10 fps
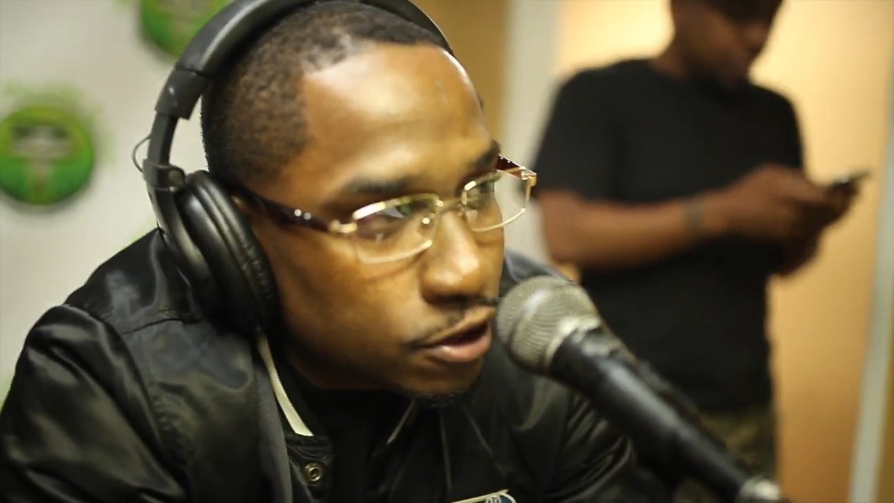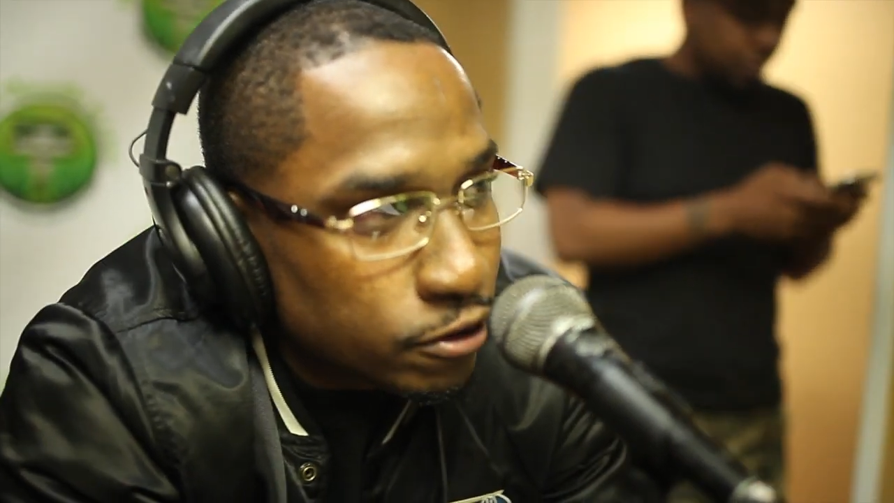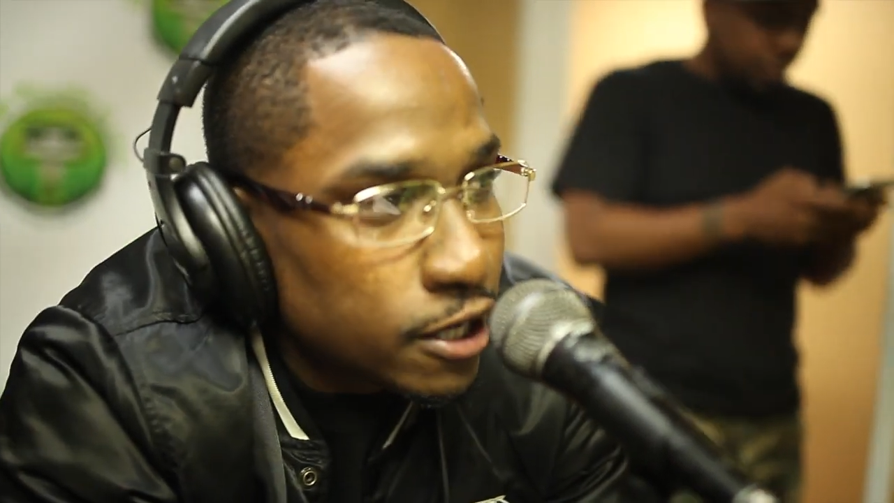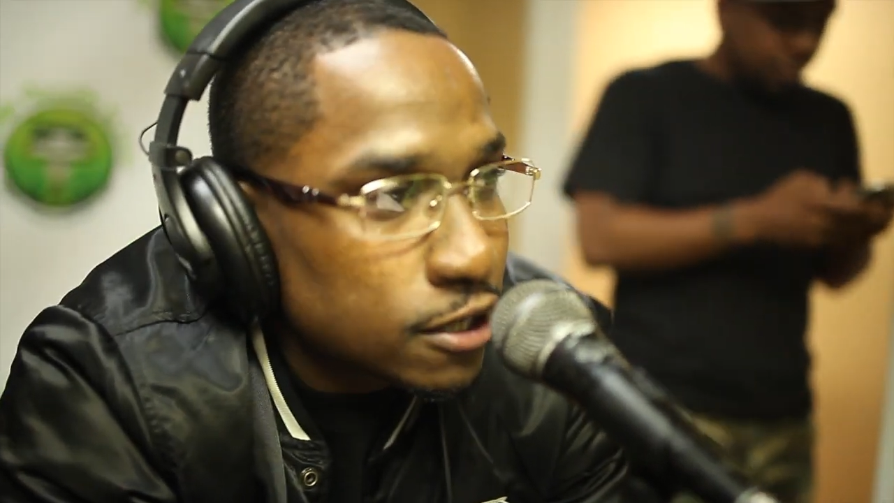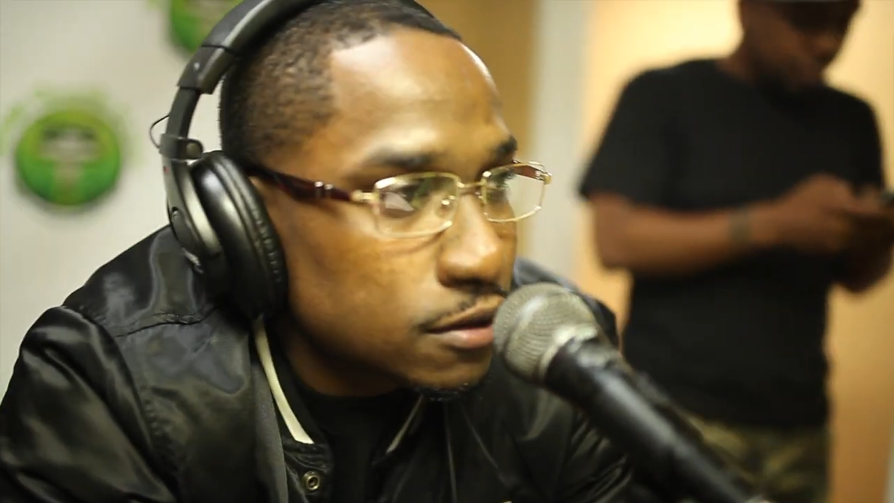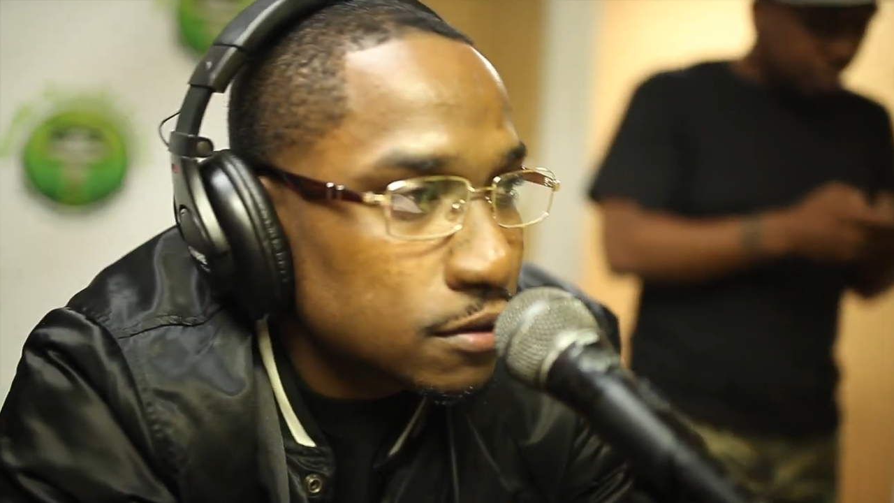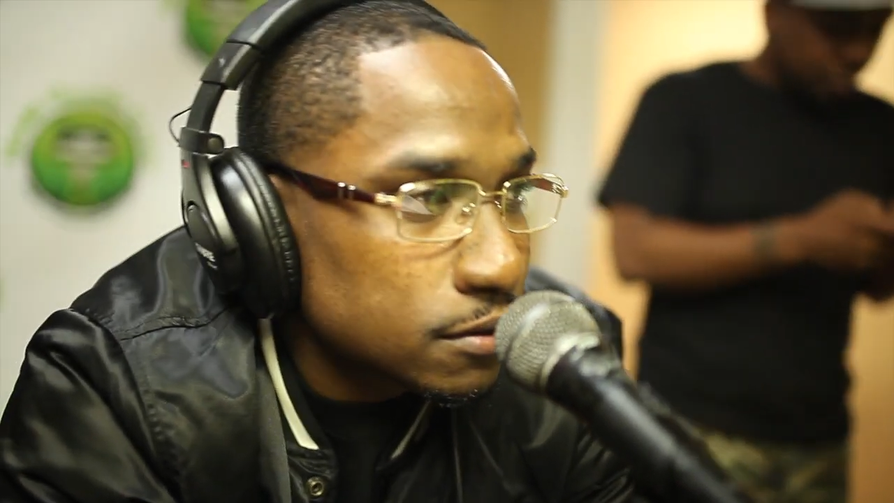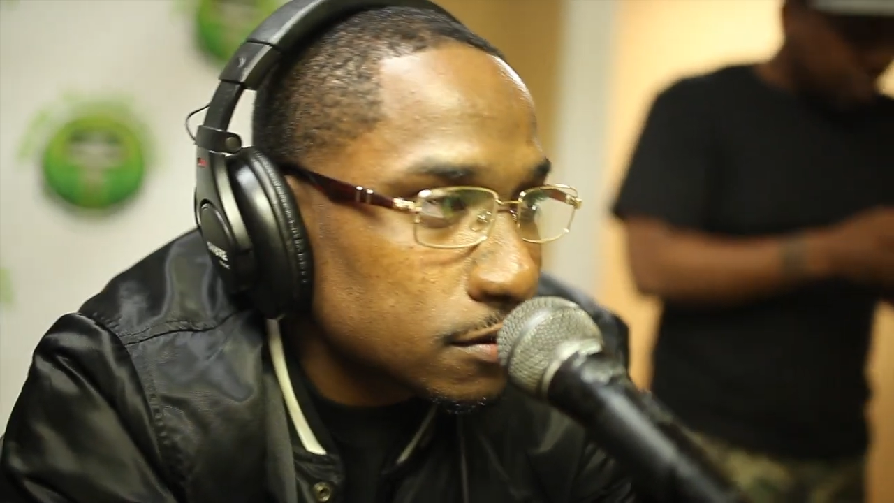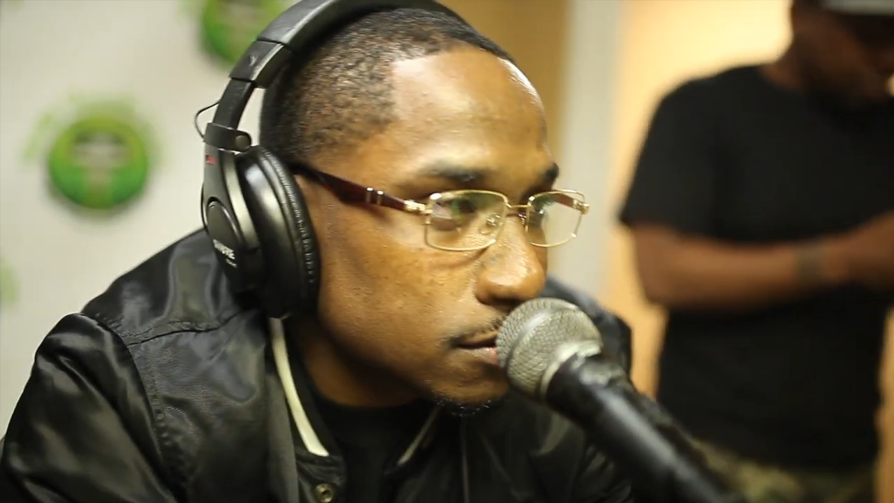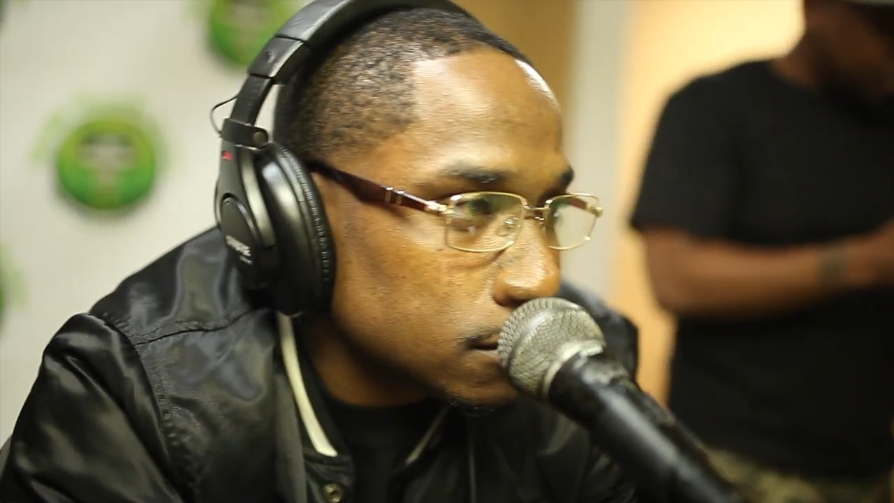Correct. And it's
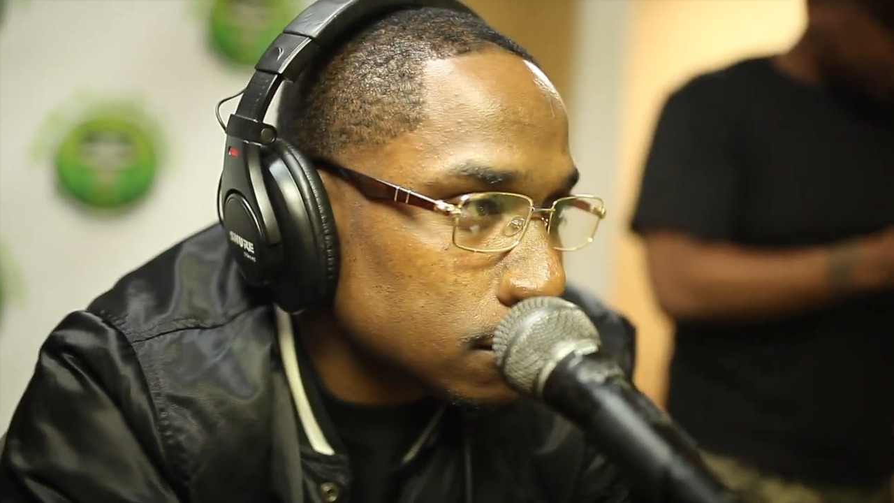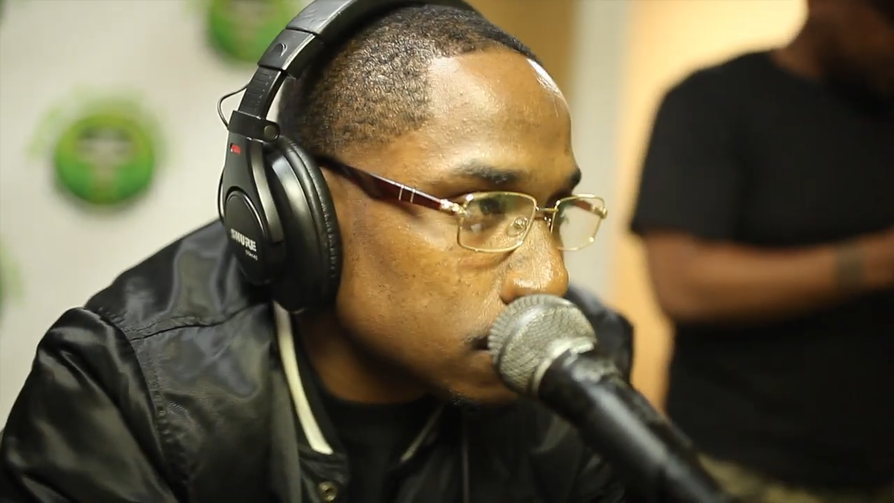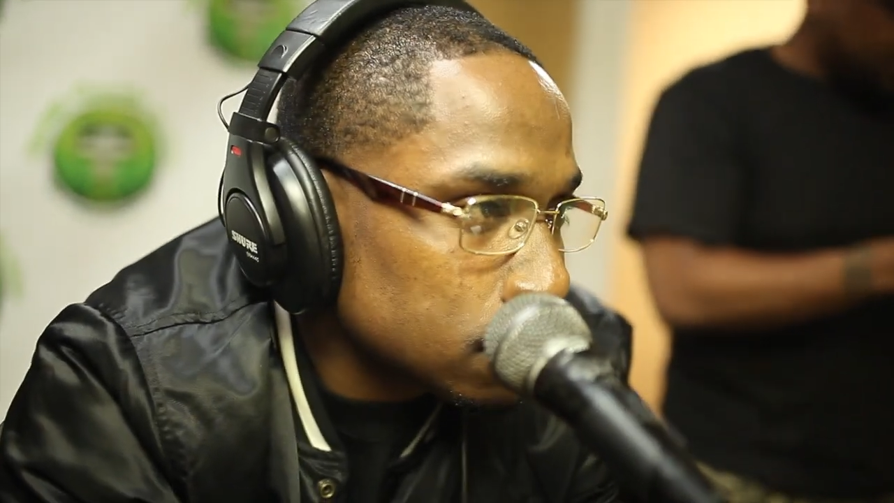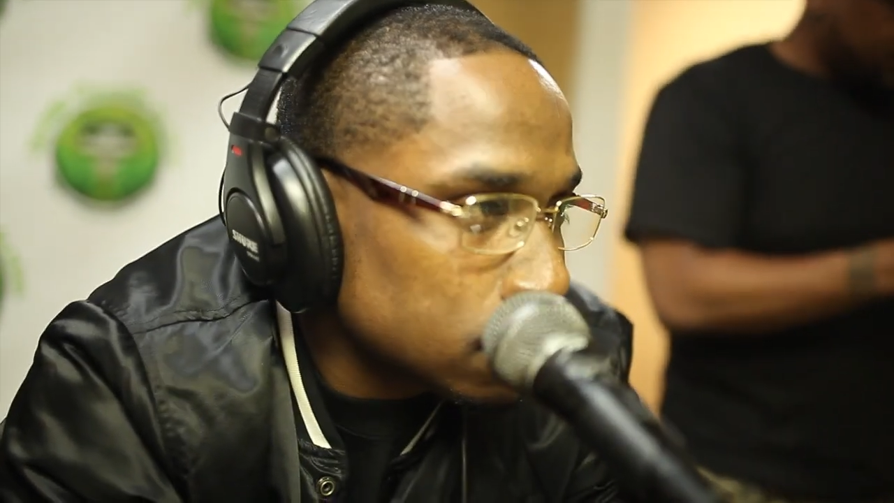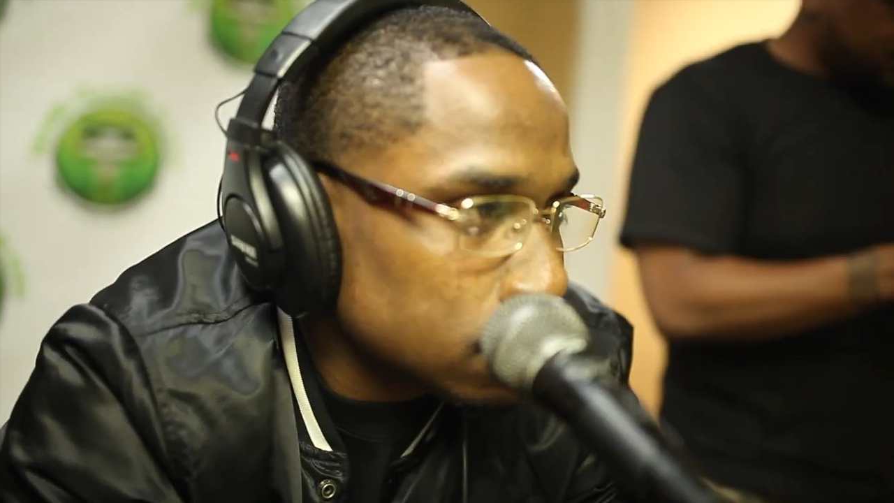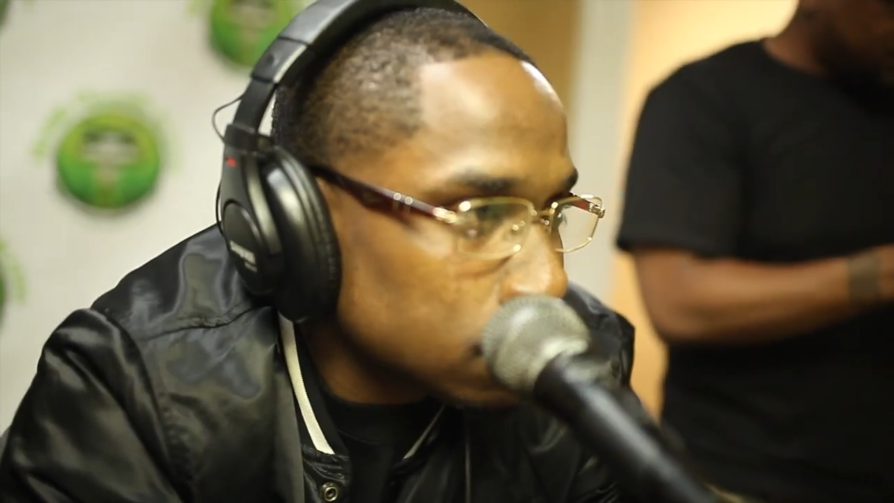setting up for a whole